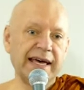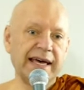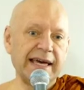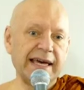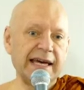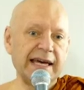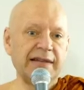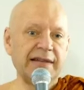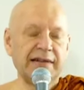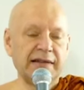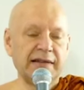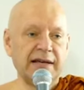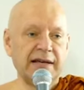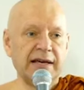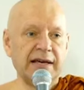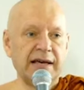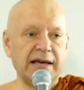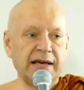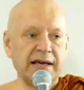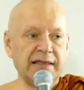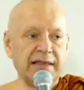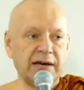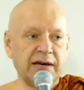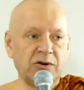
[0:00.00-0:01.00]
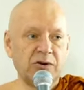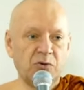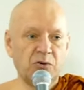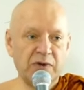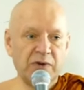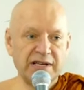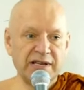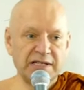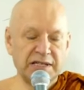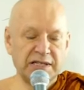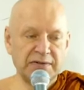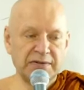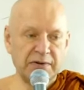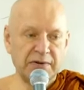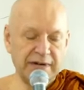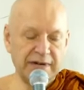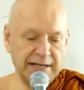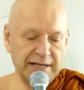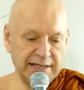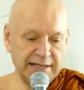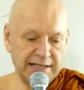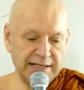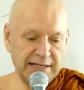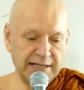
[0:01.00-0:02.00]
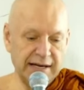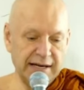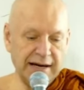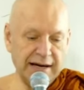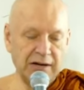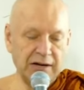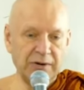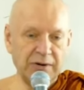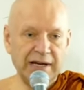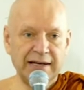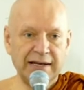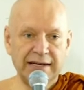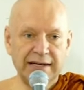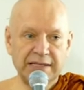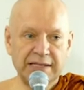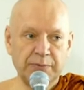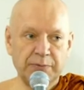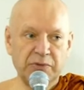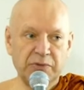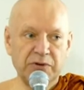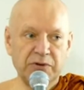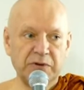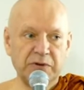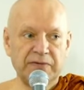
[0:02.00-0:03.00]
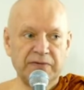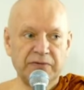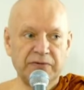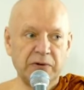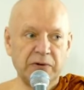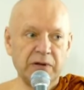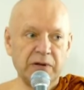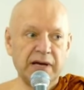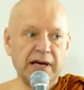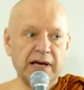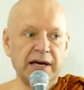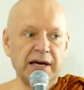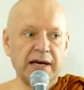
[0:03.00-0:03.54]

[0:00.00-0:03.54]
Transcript: in the quest for insight, or in this beautiful